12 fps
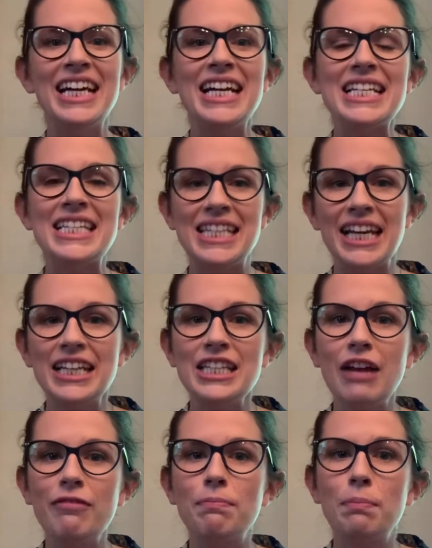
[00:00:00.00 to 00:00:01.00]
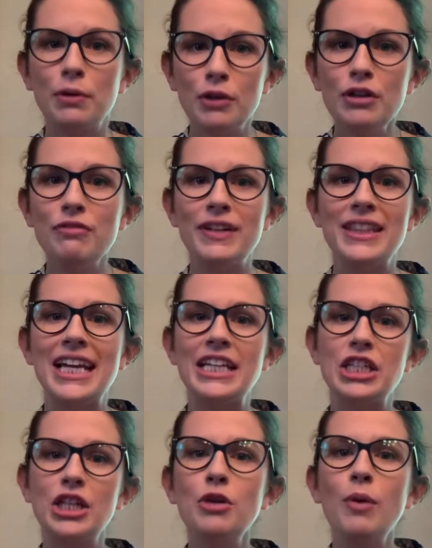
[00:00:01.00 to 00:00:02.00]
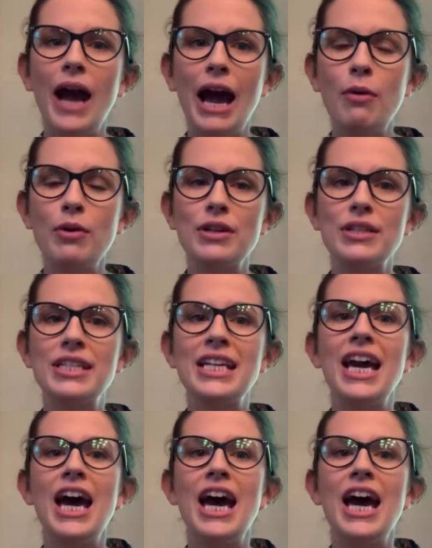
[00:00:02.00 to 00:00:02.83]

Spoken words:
Studies have proven that 2 hours